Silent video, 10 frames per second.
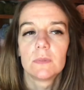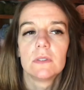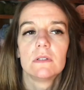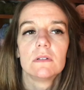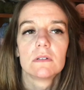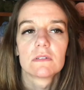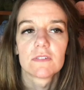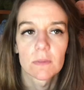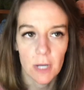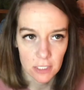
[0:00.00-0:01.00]

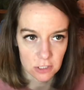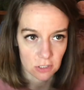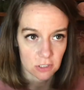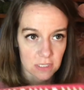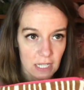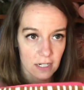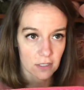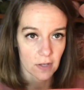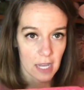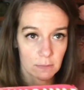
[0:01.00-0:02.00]
beautiful ponchos. She's out of
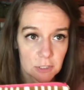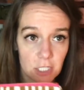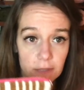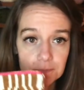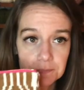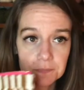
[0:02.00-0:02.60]
New Hampshire.